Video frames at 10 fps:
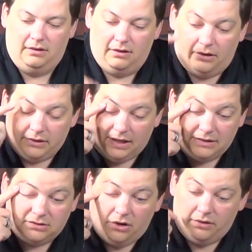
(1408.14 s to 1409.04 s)
Okay,
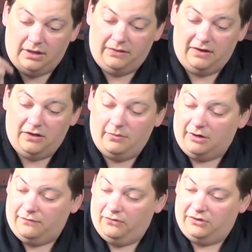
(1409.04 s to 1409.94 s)
so the other
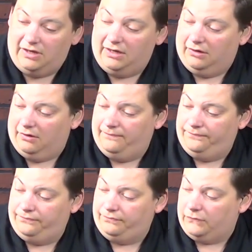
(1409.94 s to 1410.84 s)
microphones I got here,
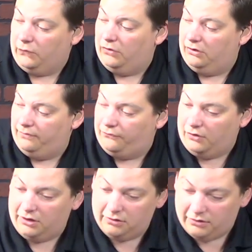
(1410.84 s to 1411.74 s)
well, before
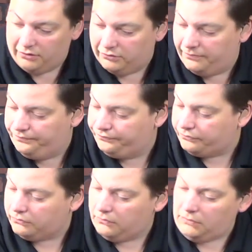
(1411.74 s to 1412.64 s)
I get to those,
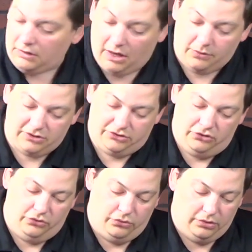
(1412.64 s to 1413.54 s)
I want to show
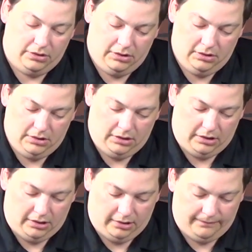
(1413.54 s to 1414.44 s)
you,
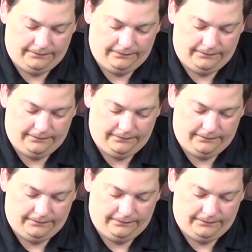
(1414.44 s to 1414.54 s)
before